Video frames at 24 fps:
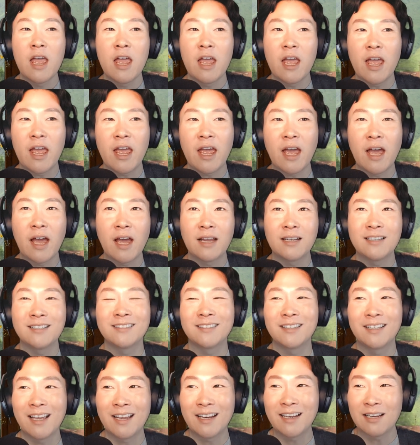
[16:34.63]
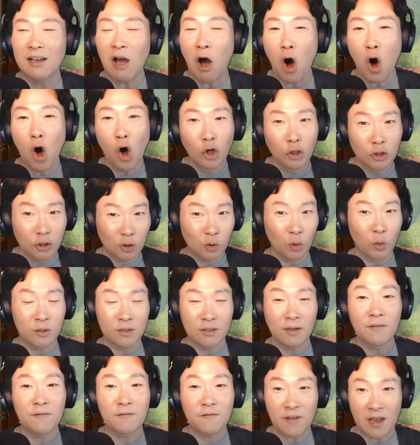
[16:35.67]
and getting all sorts
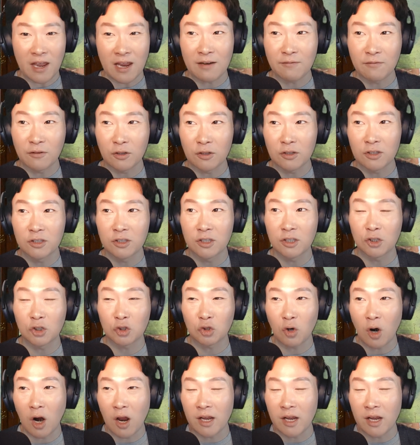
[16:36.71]
of favors to try